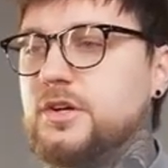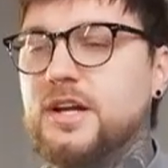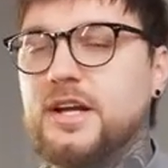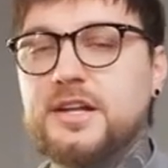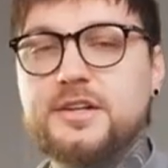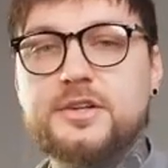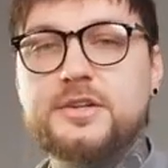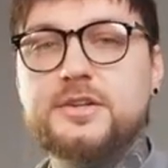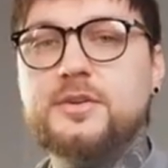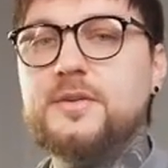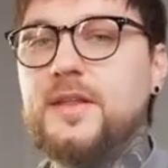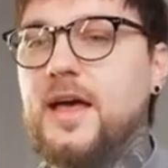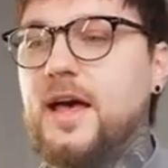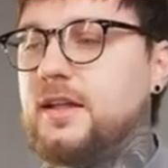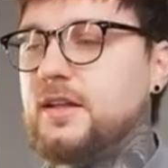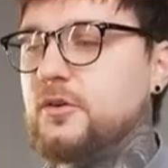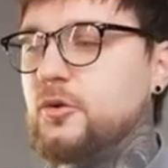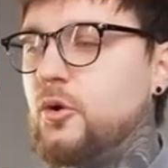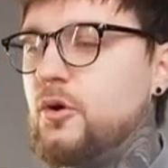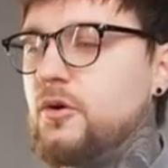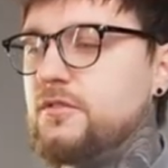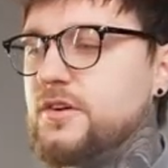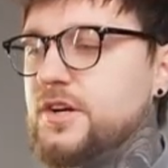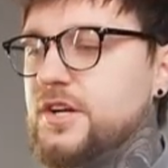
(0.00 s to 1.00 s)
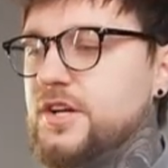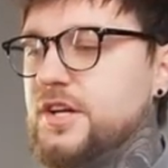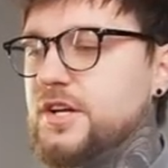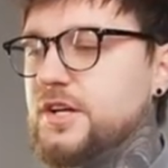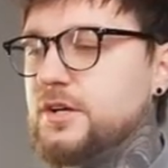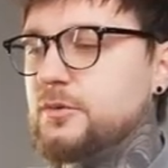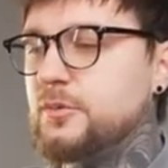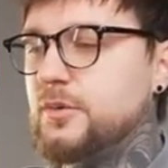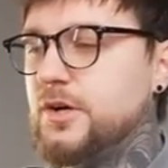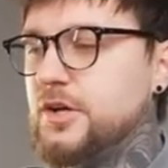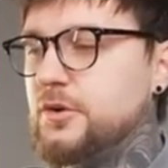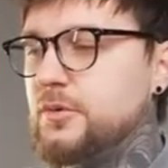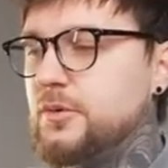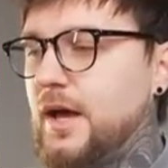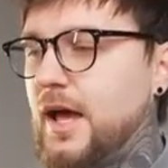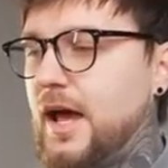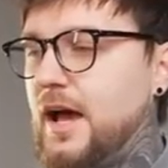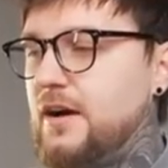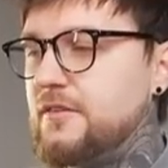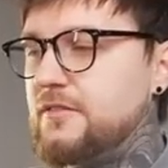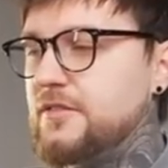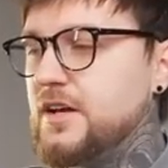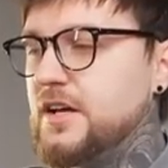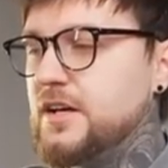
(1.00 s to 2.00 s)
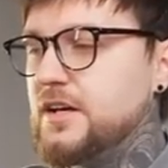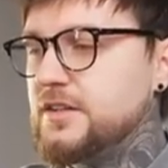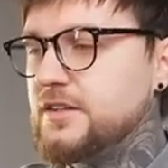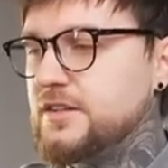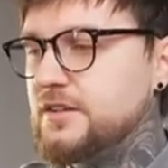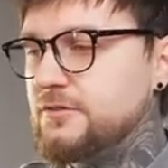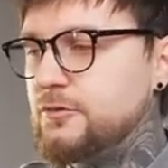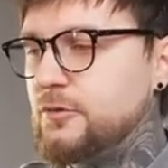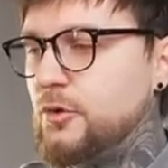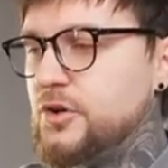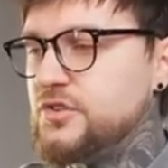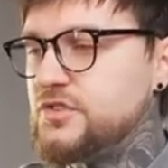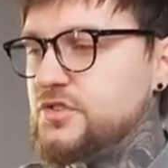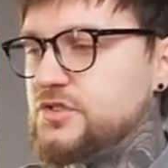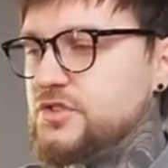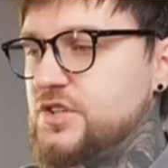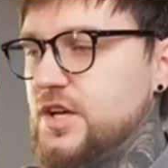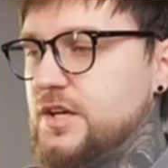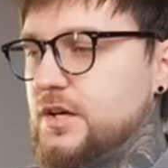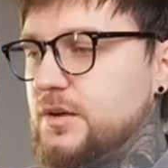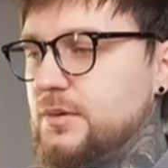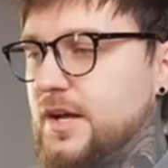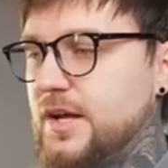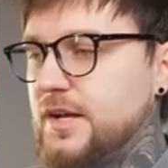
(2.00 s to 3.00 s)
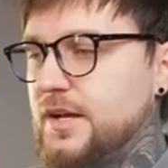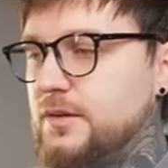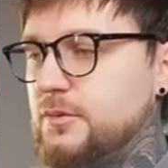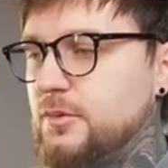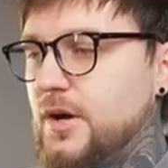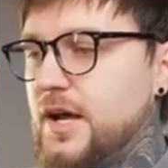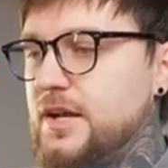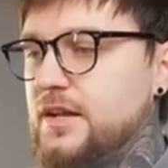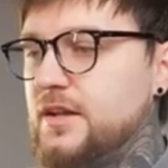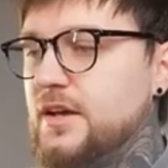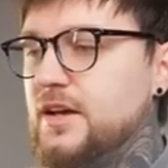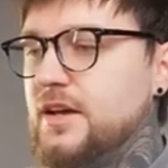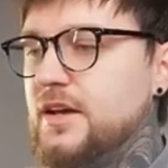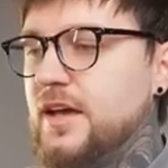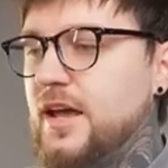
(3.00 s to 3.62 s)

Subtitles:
And to do that, go over here where you have the voice generated, right?